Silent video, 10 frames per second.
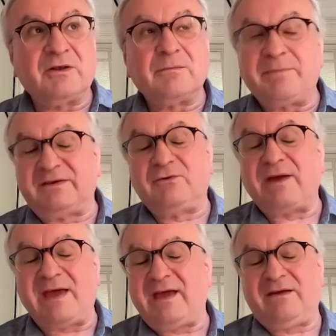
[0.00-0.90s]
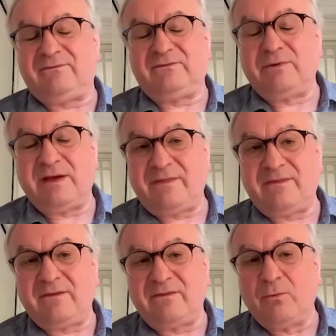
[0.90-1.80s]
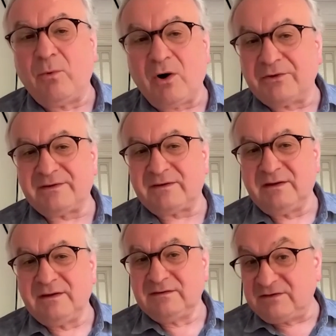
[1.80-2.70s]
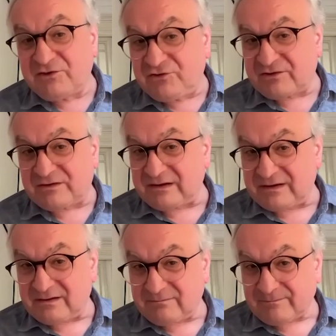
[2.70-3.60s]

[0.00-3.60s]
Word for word: but you have to add the water digitally,